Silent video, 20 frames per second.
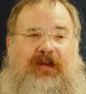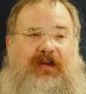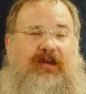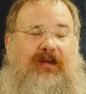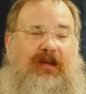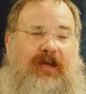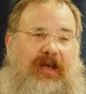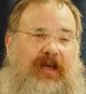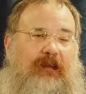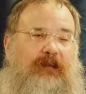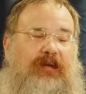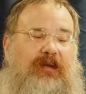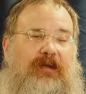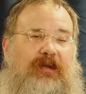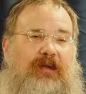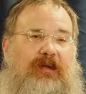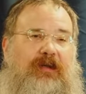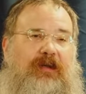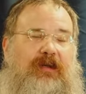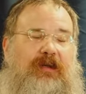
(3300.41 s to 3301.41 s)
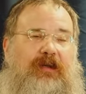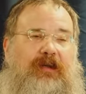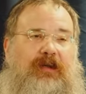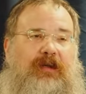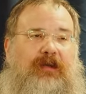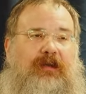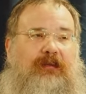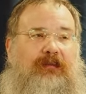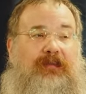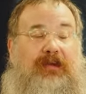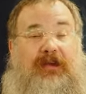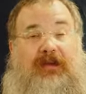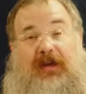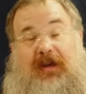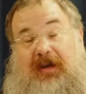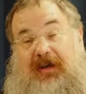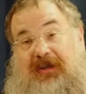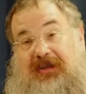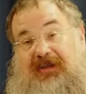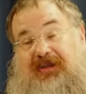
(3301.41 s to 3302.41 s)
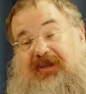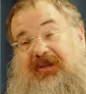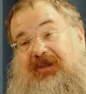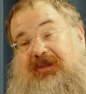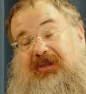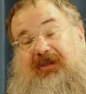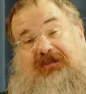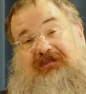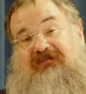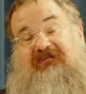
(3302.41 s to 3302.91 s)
glib, because